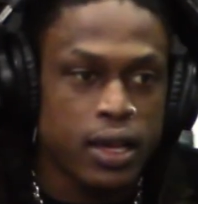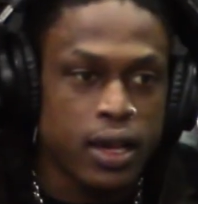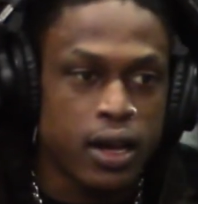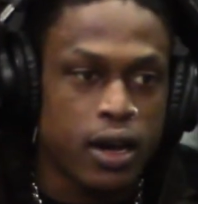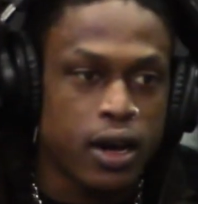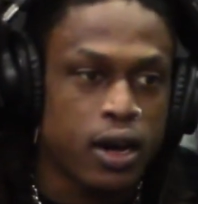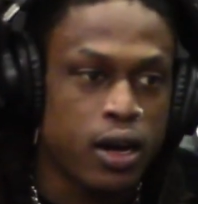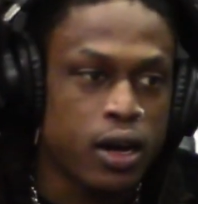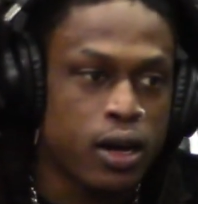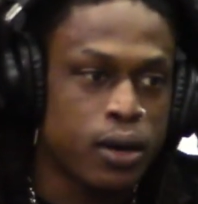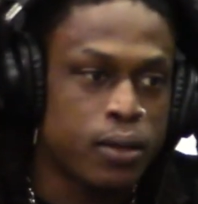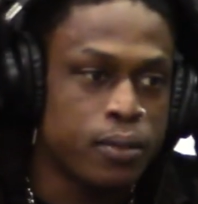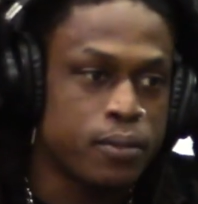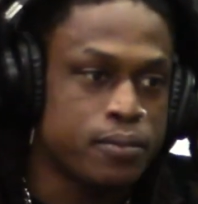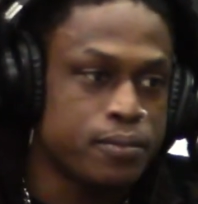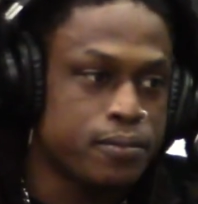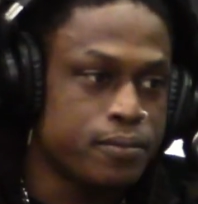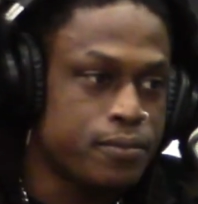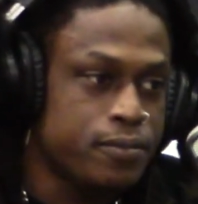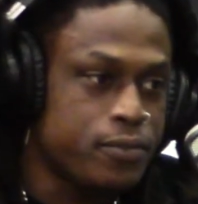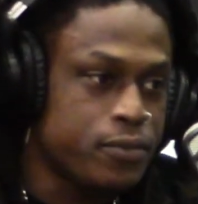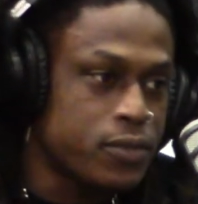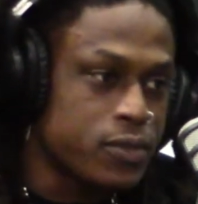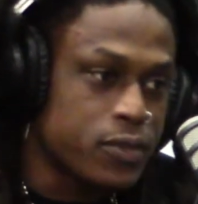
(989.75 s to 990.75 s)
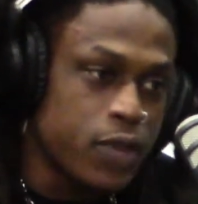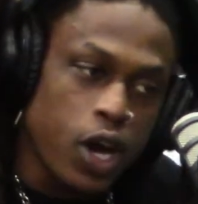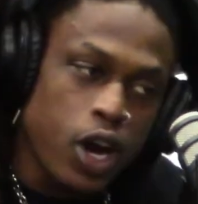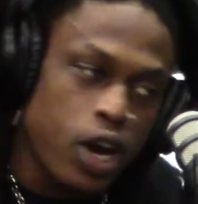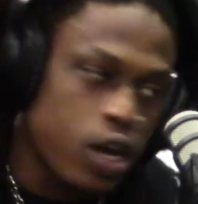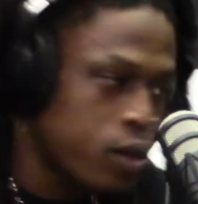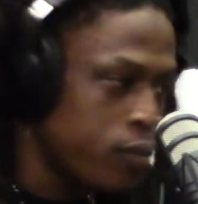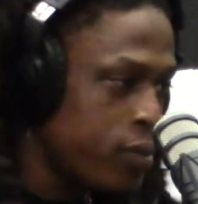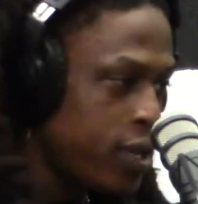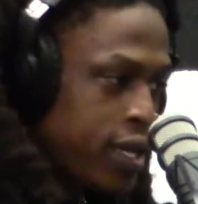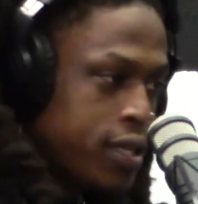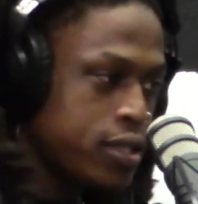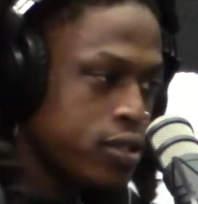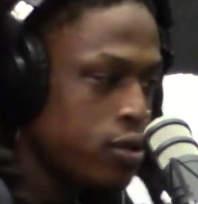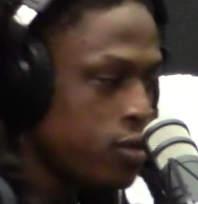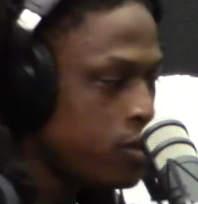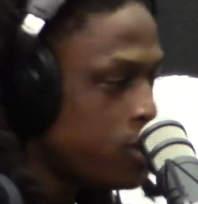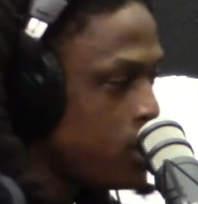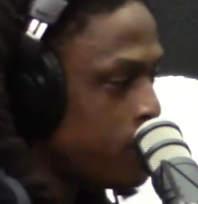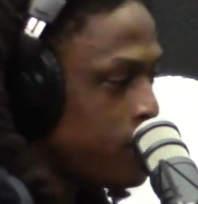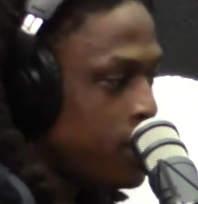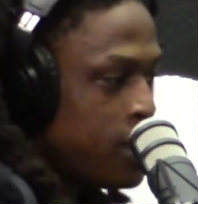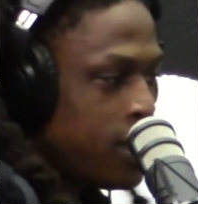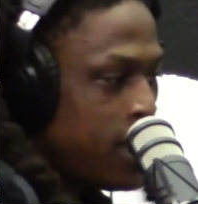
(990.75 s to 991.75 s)
All them names gonna
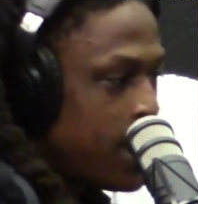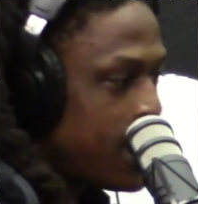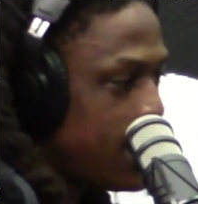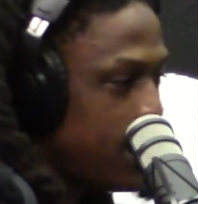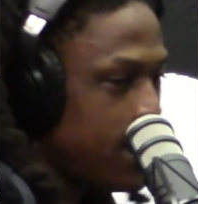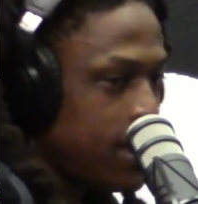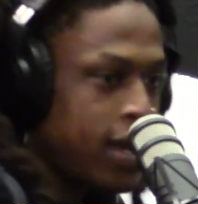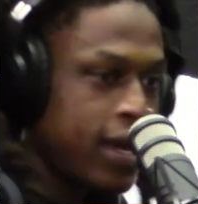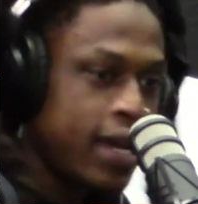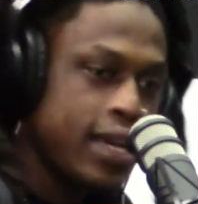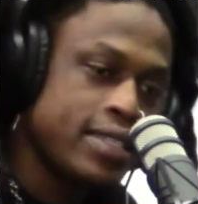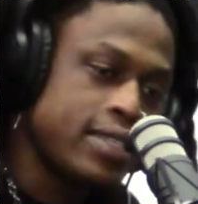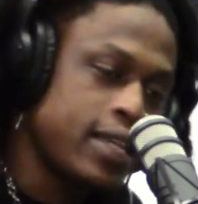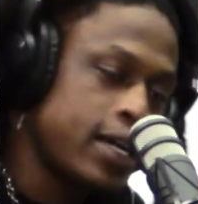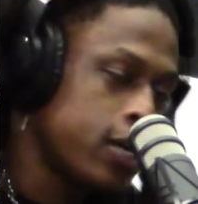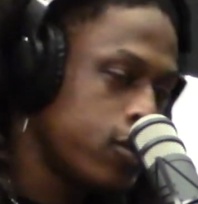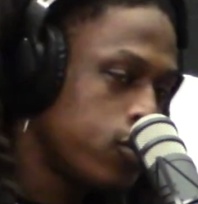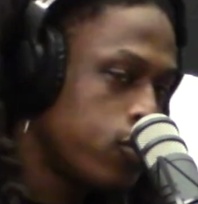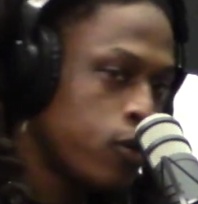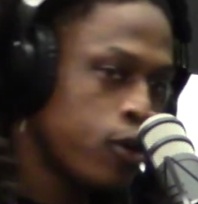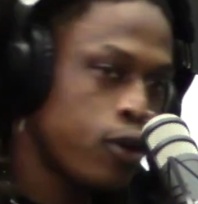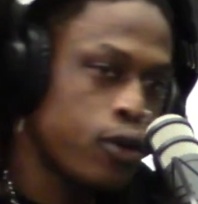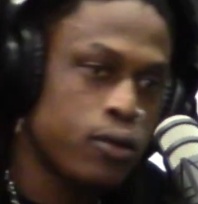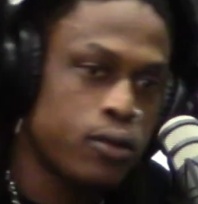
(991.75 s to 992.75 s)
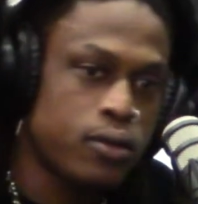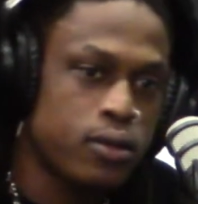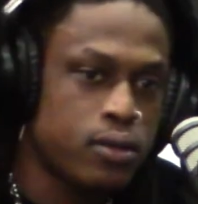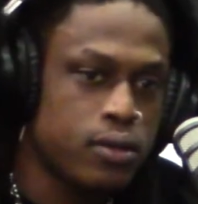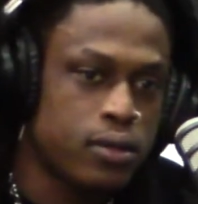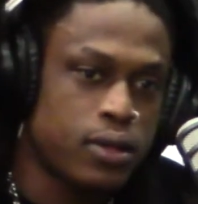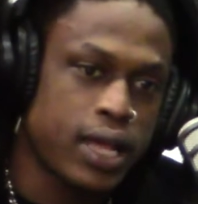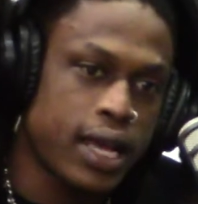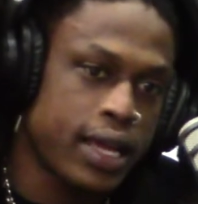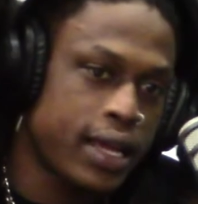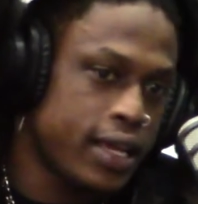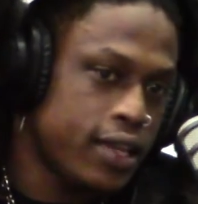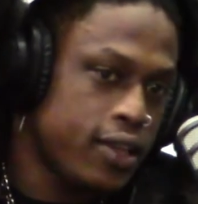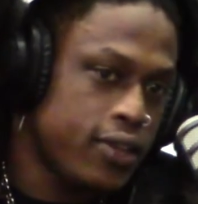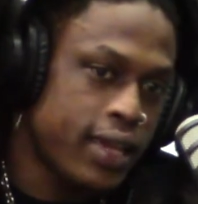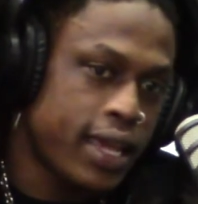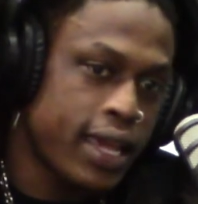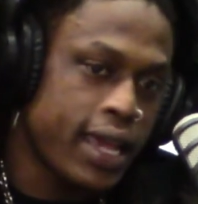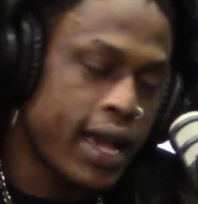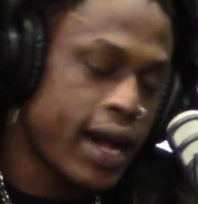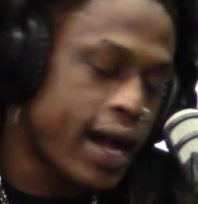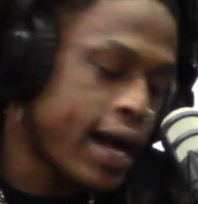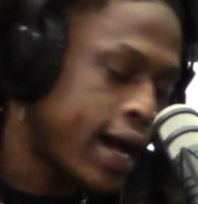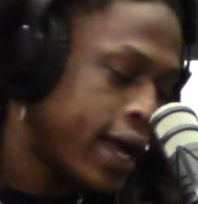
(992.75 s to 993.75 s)
come to light as I grow. Like you
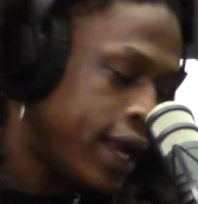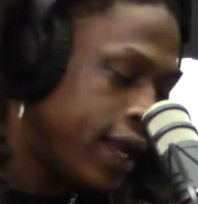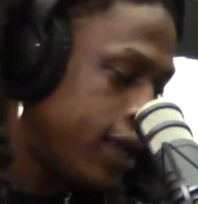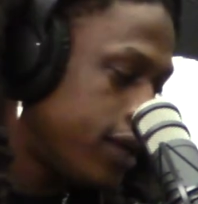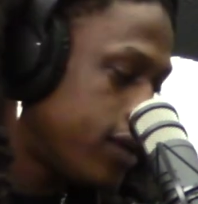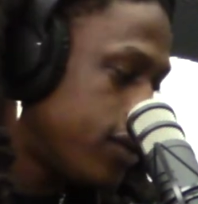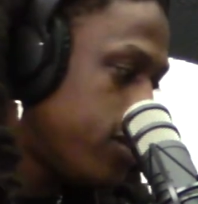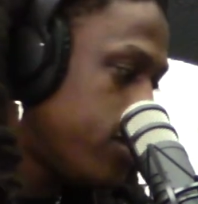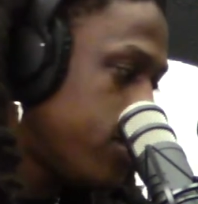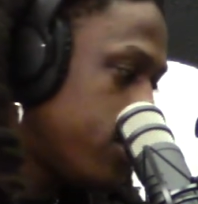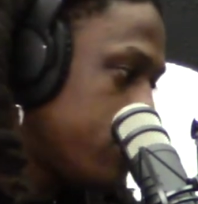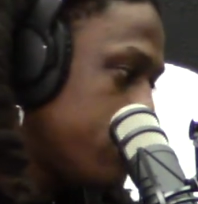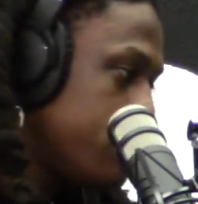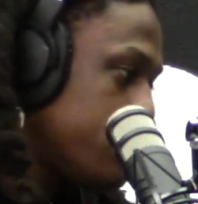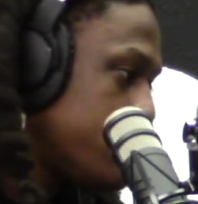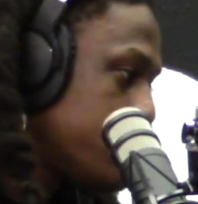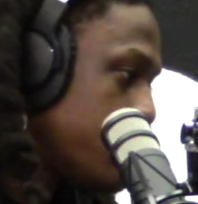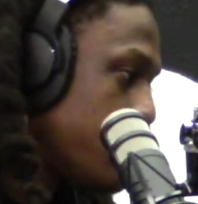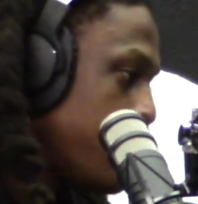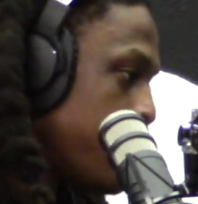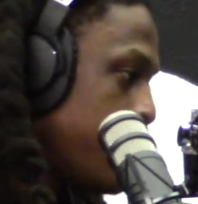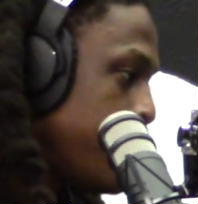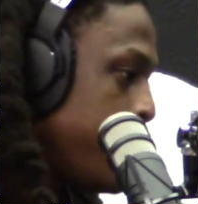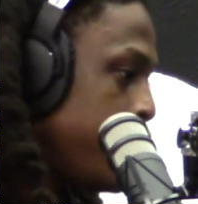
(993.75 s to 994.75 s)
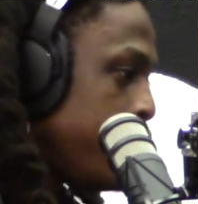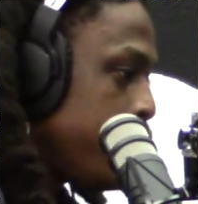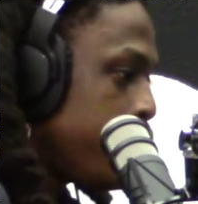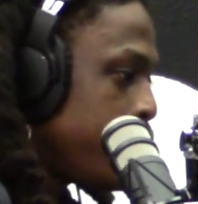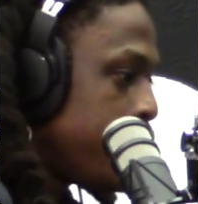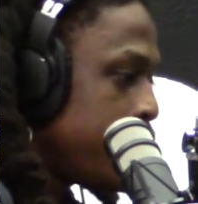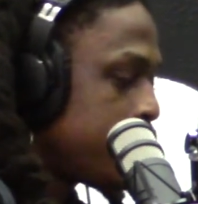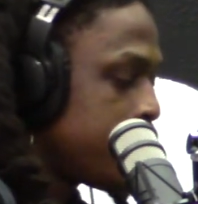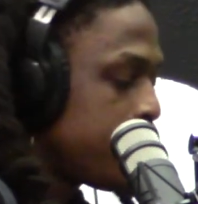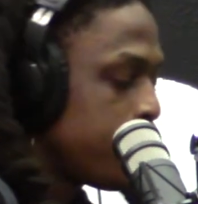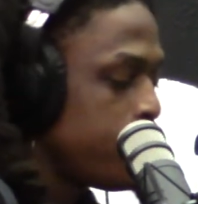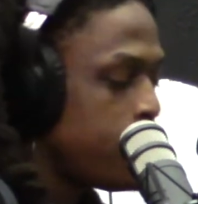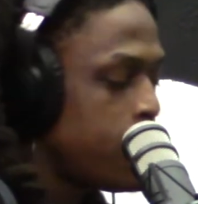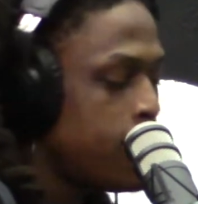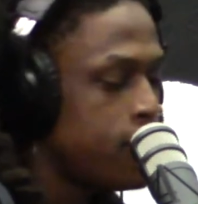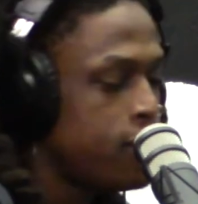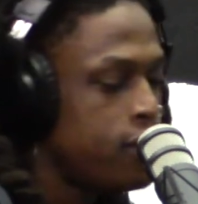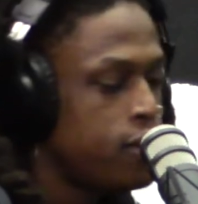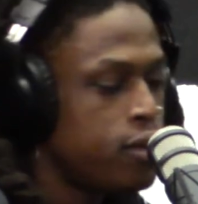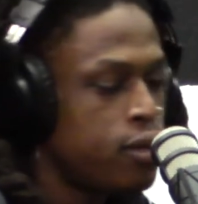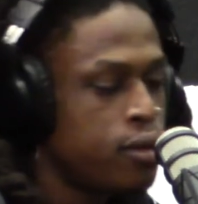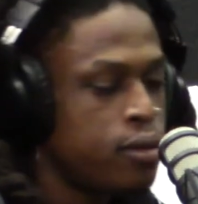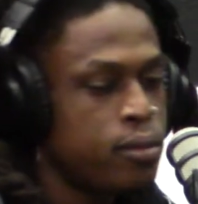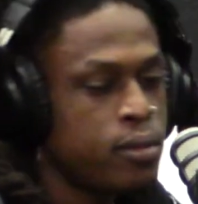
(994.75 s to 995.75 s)
can't hide it. So I can't do that shit without
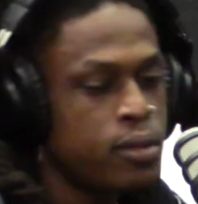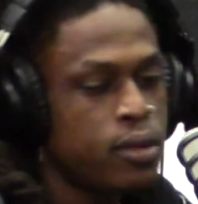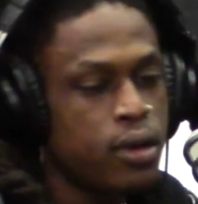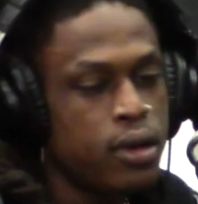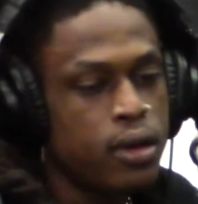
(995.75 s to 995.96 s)
them.